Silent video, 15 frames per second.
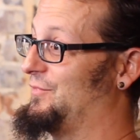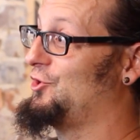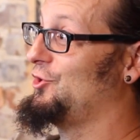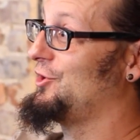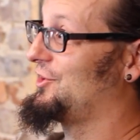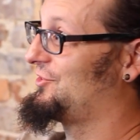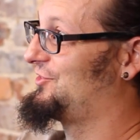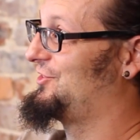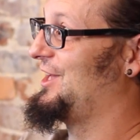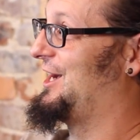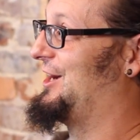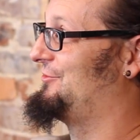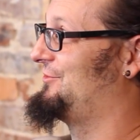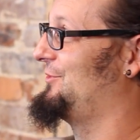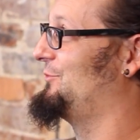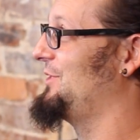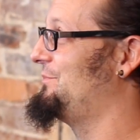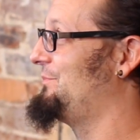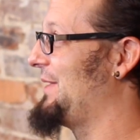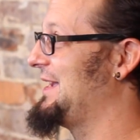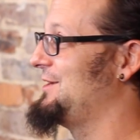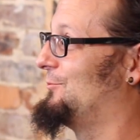cook stuff and we
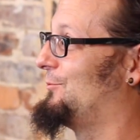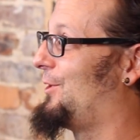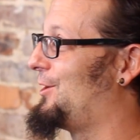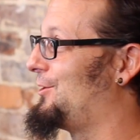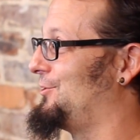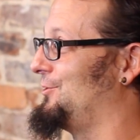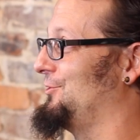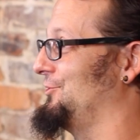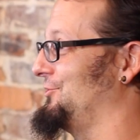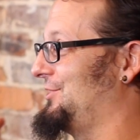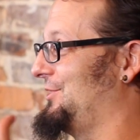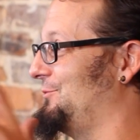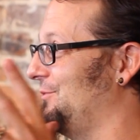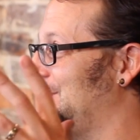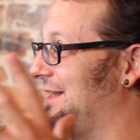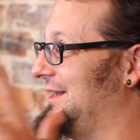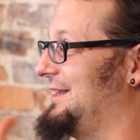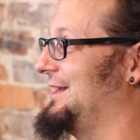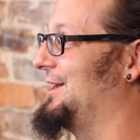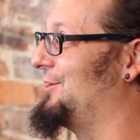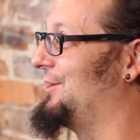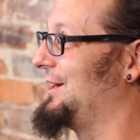paint walls and we,
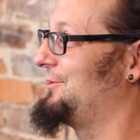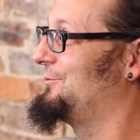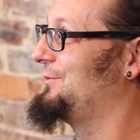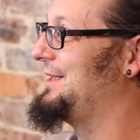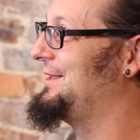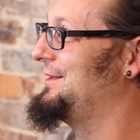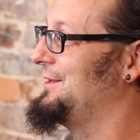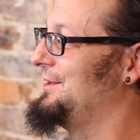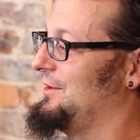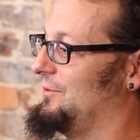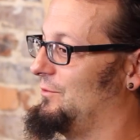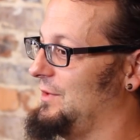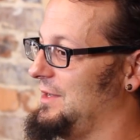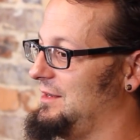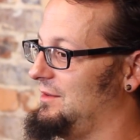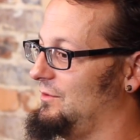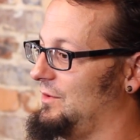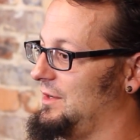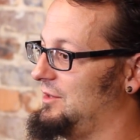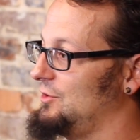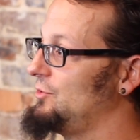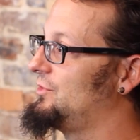you know, like
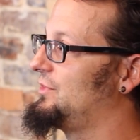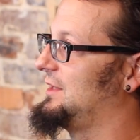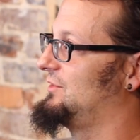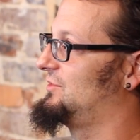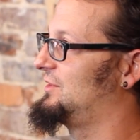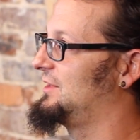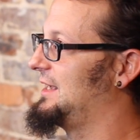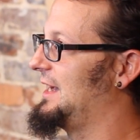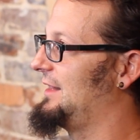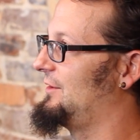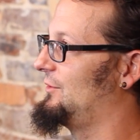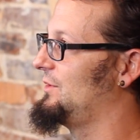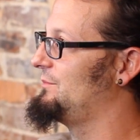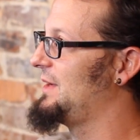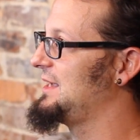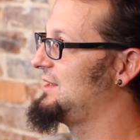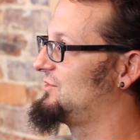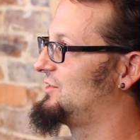we do things together, we make